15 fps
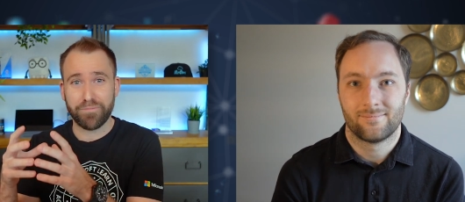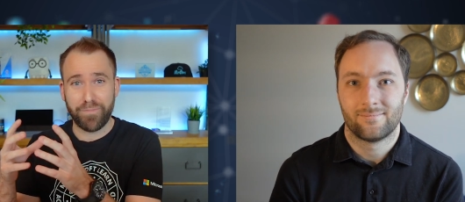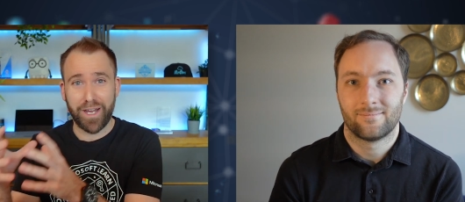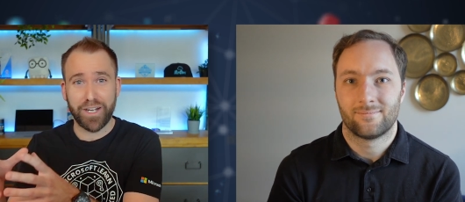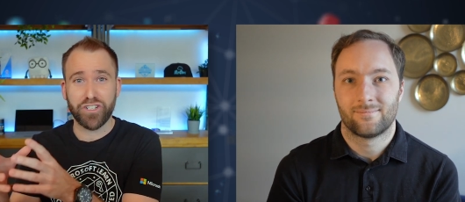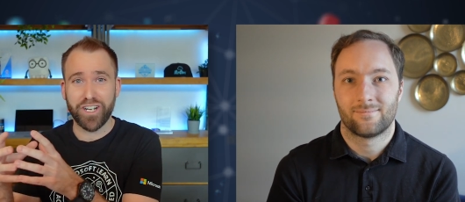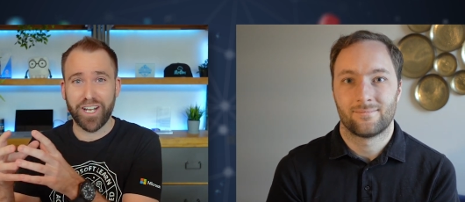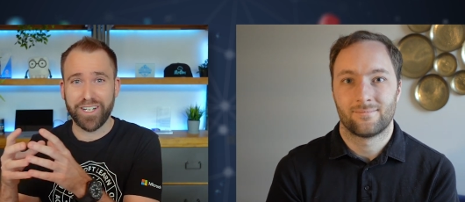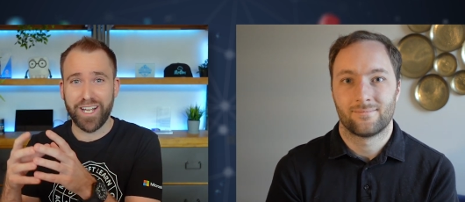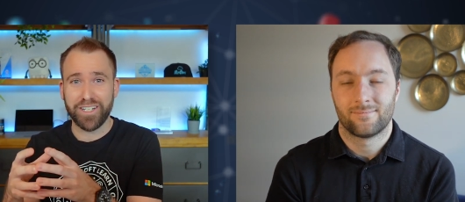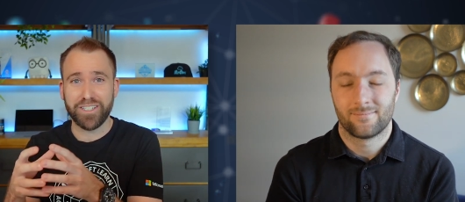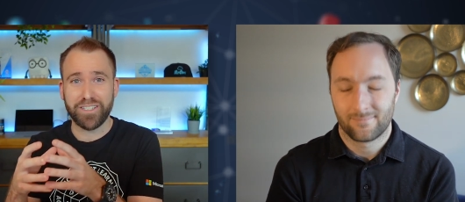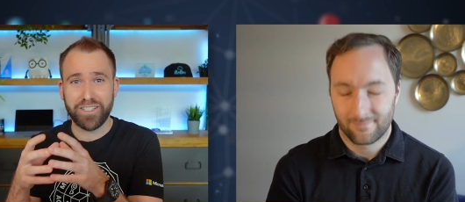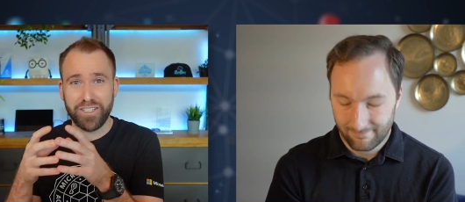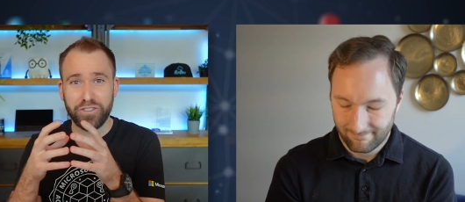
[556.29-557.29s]
Speaker 1: managed
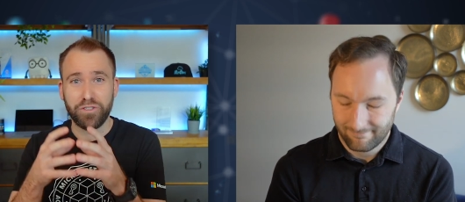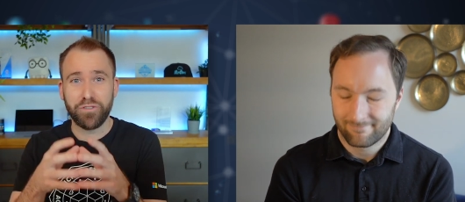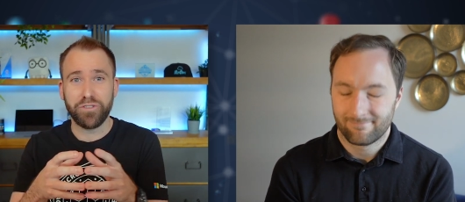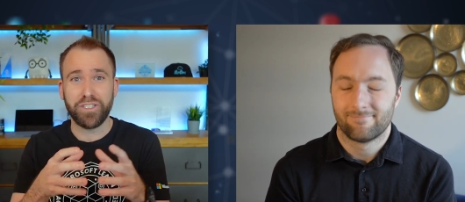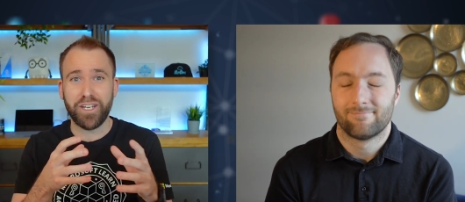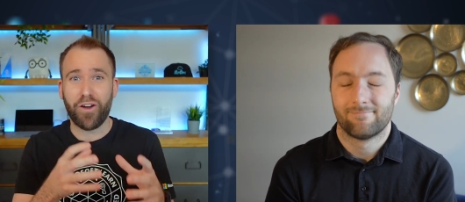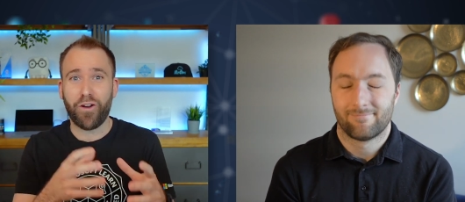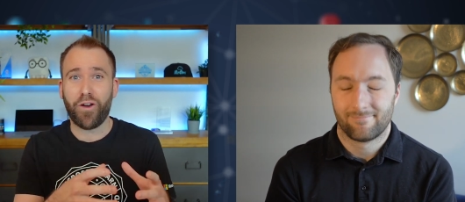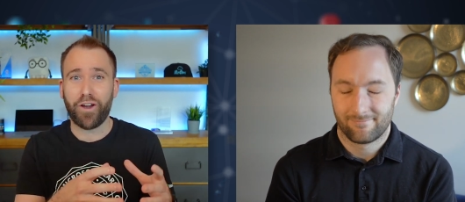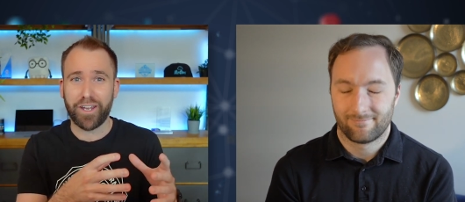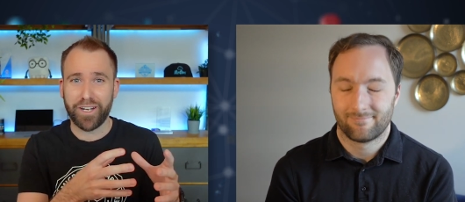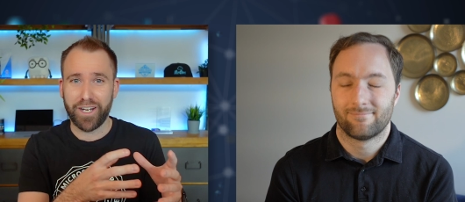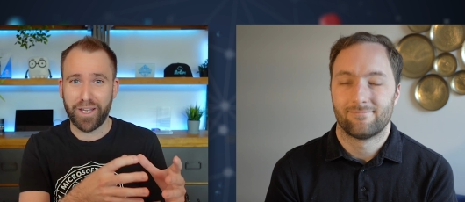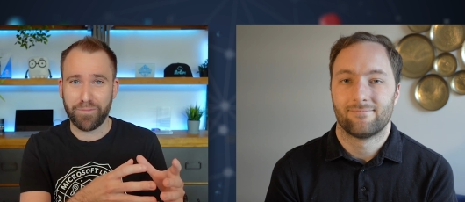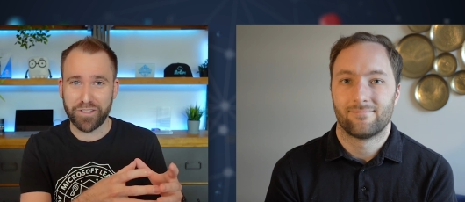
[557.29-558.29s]
identity to the Arc
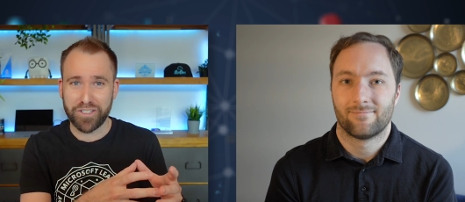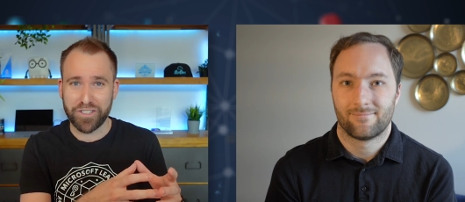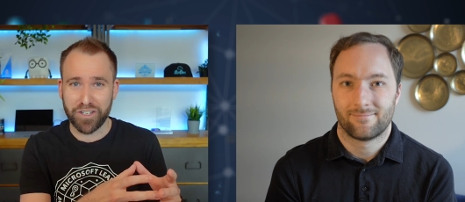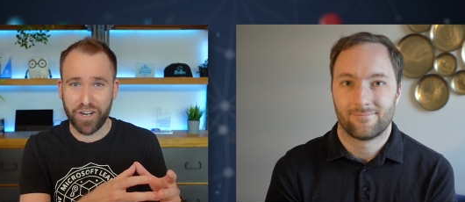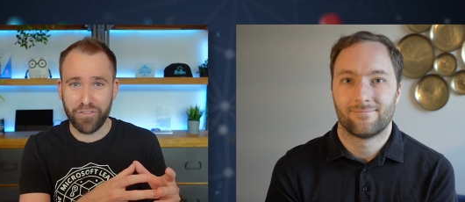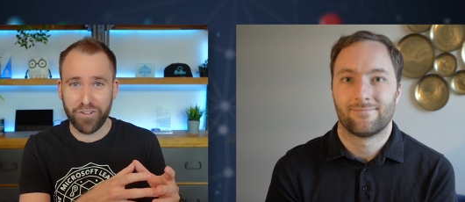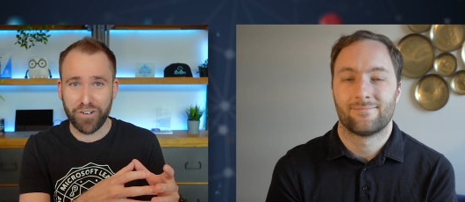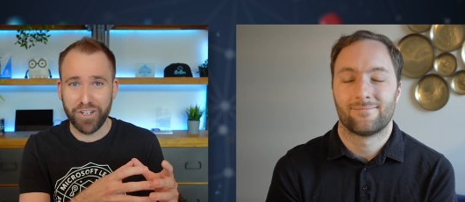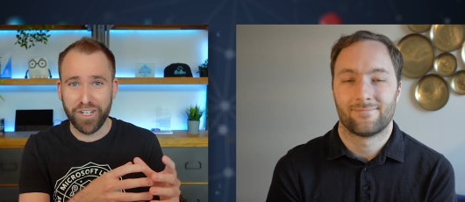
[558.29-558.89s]
enabled server.